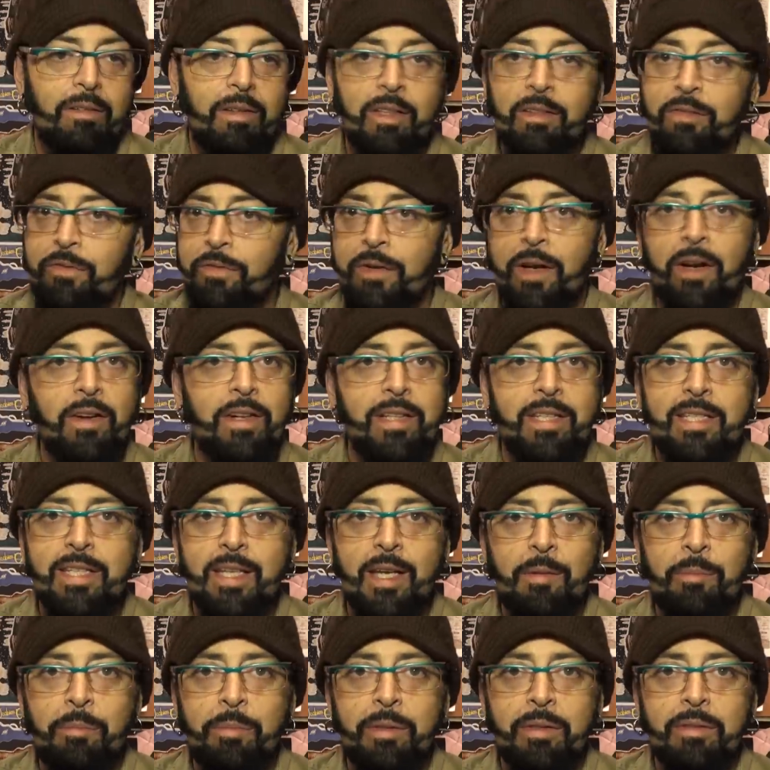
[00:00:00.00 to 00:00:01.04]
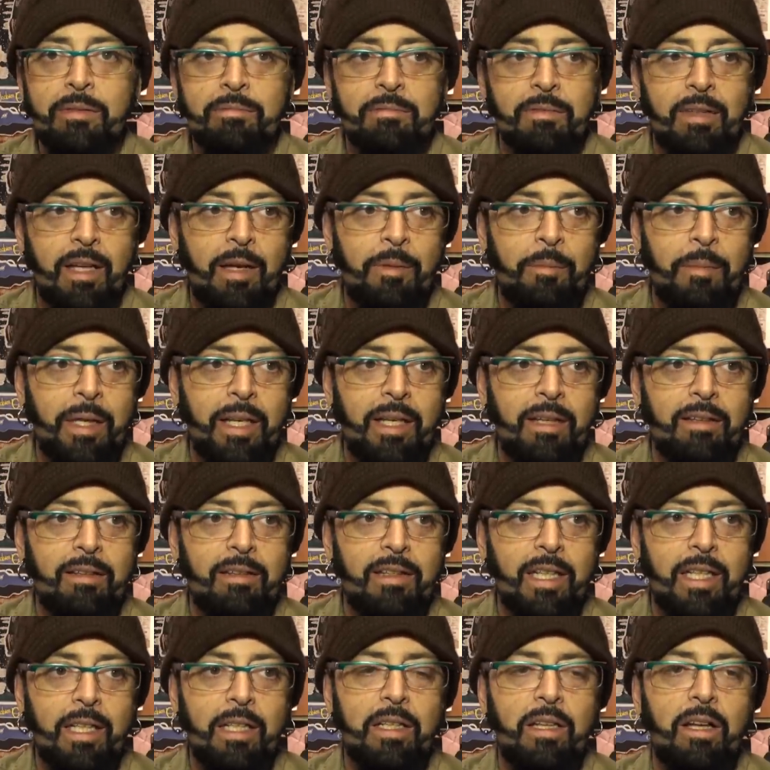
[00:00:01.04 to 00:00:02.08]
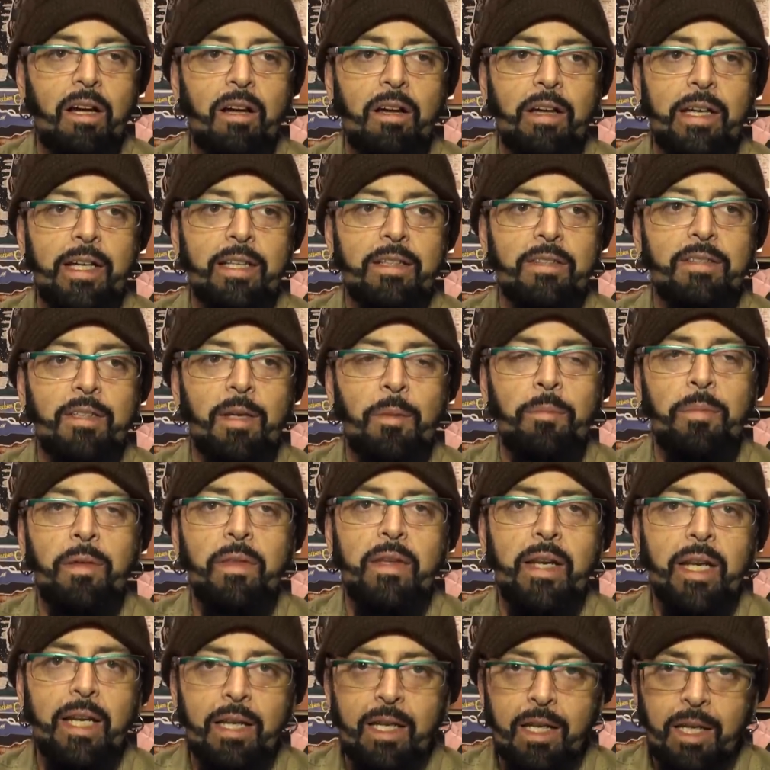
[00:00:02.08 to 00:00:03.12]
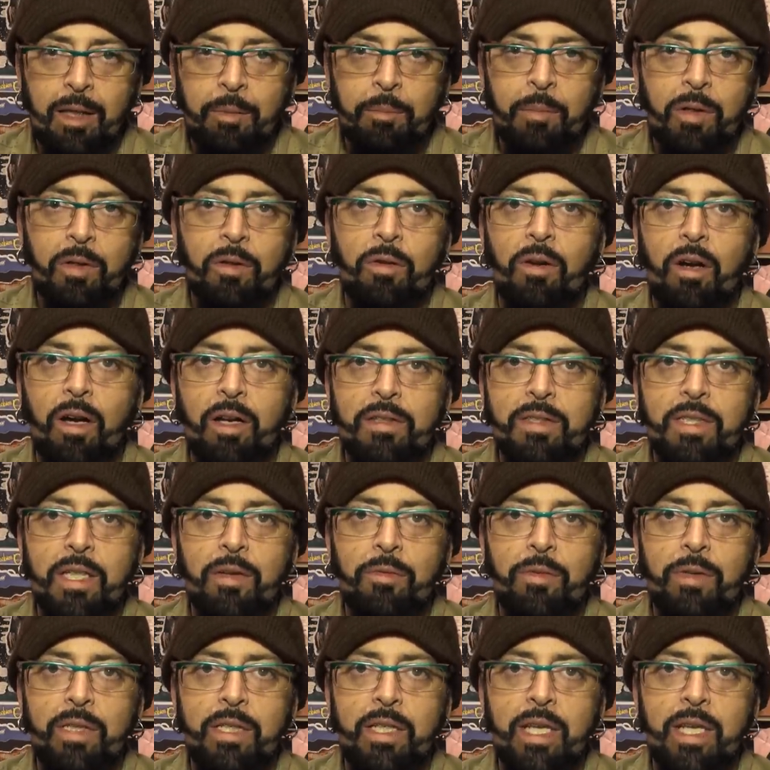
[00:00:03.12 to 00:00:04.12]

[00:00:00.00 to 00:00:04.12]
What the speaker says: It's very simple. I mean, declawing is something that I come across every